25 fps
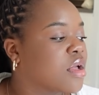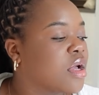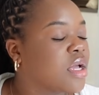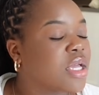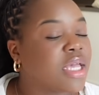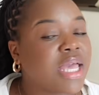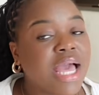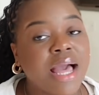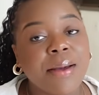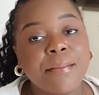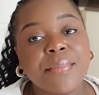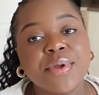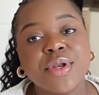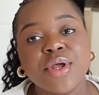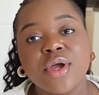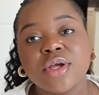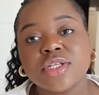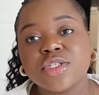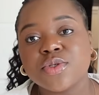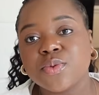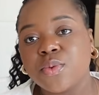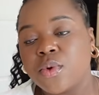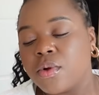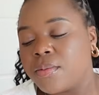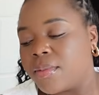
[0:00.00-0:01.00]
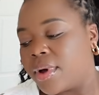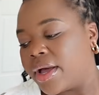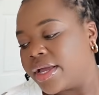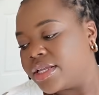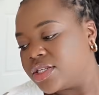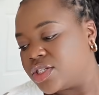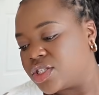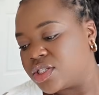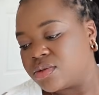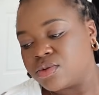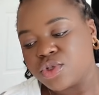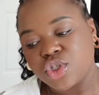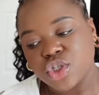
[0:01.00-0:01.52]
Yeah, I'm gonna go to Walmart and
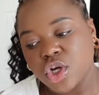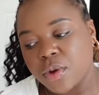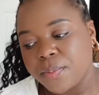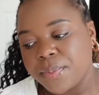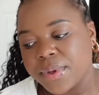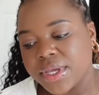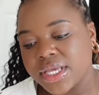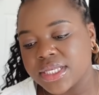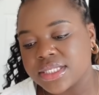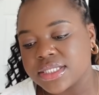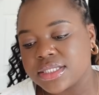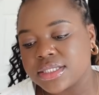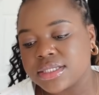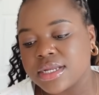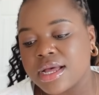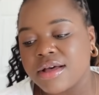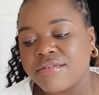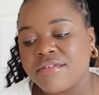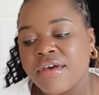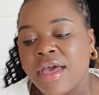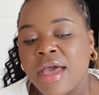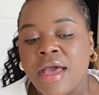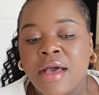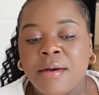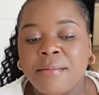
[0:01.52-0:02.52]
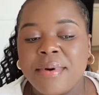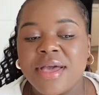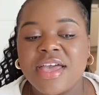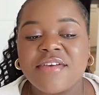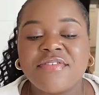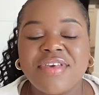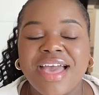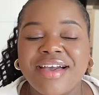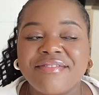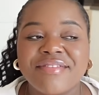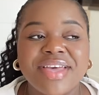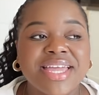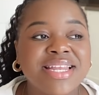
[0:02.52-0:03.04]
do some shopping and stuff. But
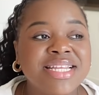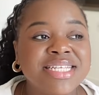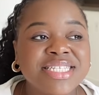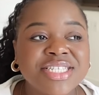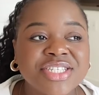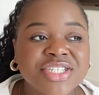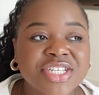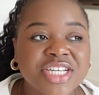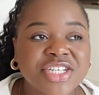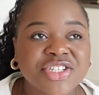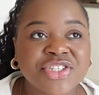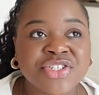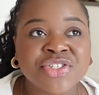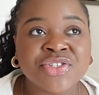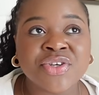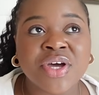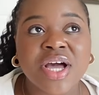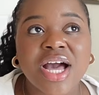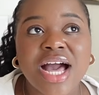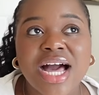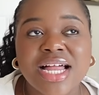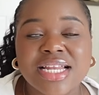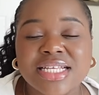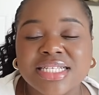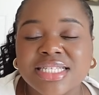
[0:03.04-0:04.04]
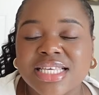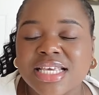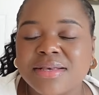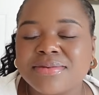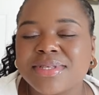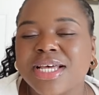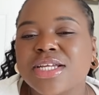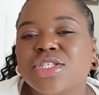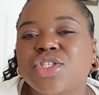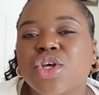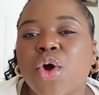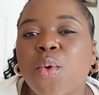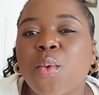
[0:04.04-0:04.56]
if you have any suggestions on color schemes,
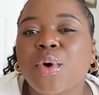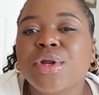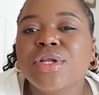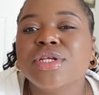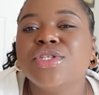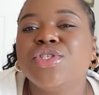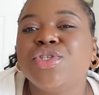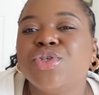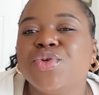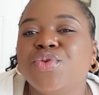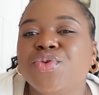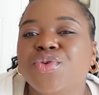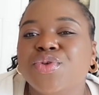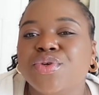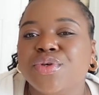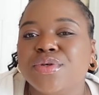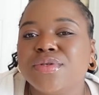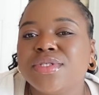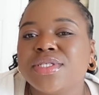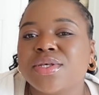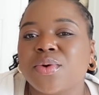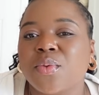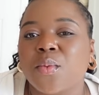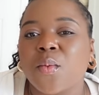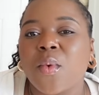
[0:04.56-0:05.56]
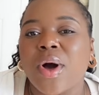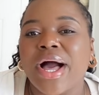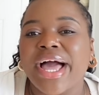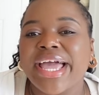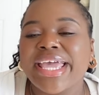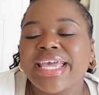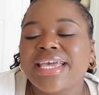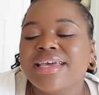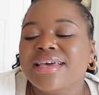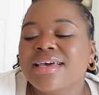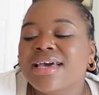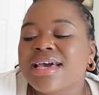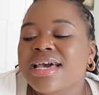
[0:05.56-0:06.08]
I don't want to do nudes and
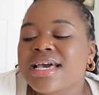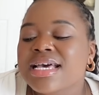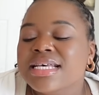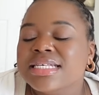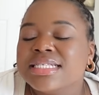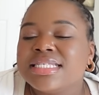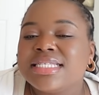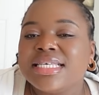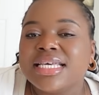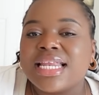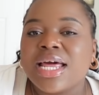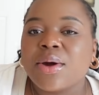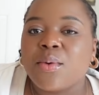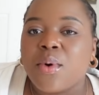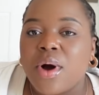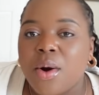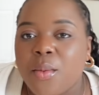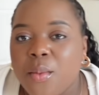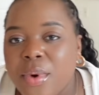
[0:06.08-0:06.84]
white. See, like, what